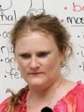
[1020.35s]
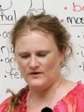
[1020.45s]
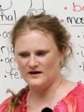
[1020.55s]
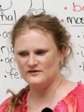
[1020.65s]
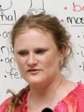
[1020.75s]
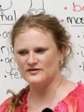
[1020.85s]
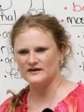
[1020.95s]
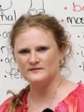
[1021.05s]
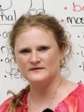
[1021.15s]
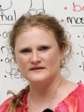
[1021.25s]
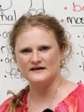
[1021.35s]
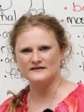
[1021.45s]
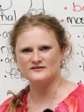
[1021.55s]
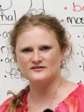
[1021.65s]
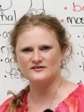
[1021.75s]
why are you telling me that?
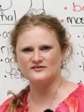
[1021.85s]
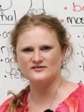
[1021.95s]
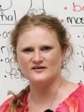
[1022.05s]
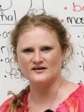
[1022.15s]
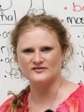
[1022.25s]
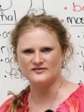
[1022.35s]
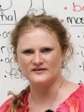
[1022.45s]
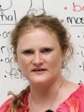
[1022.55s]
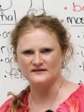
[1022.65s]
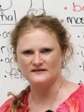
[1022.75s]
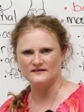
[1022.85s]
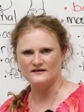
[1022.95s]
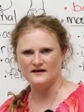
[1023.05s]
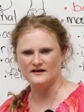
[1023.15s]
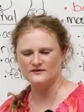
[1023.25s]
That's disgusting.
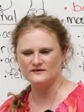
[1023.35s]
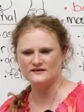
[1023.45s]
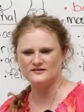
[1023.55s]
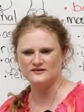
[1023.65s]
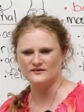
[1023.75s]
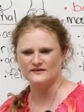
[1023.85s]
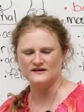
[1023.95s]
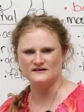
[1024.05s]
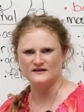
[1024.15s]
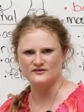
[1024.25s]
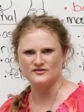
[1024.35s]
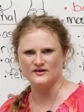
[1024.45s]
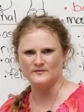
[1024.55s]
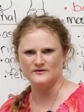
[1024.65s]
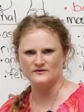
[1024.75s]
I don't need to know that at
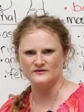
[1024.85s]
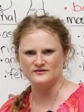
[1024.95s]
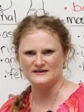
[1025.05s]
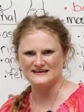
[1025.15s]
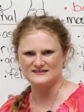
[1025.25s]
lunchtime you're going to